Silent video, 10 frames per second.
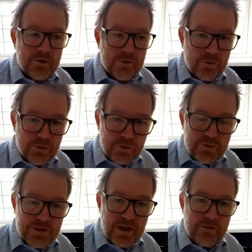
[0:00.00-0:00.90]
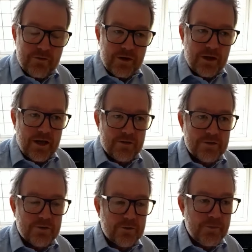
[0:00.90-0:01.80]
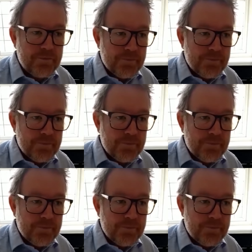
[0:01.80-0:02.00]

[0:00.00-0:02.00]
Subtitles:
to all staff in our school.